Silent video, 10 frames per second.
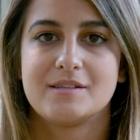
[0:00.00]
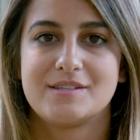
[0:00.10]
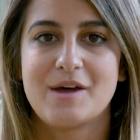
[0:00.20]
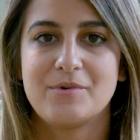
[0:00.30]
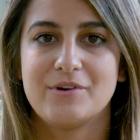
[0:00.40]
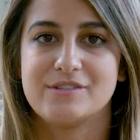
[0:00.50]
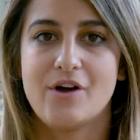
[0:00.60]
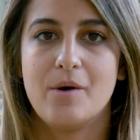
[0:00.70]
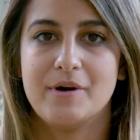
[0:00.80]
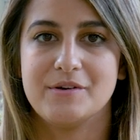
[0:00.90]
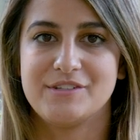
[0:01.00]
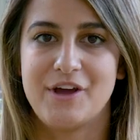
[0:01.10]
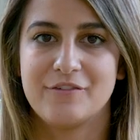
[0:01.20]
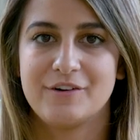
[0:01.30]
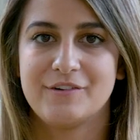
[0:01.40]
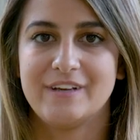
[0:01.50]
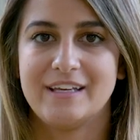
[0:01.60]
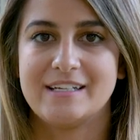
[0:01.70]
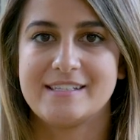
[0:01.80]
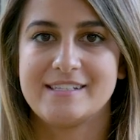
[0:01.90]
Summer is almost over and
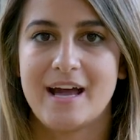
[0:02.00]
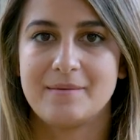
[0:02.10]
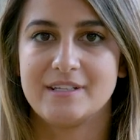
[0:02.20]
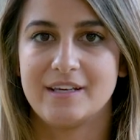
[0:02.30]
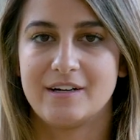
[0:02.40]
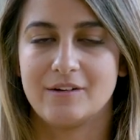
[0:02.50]
it is time to get